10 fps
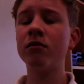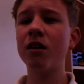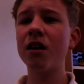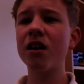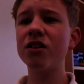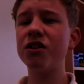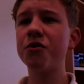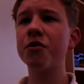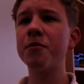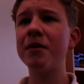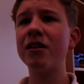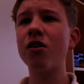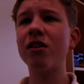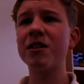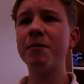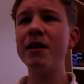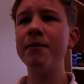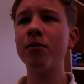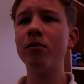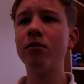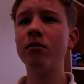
I actually thought there'd be a lot less people.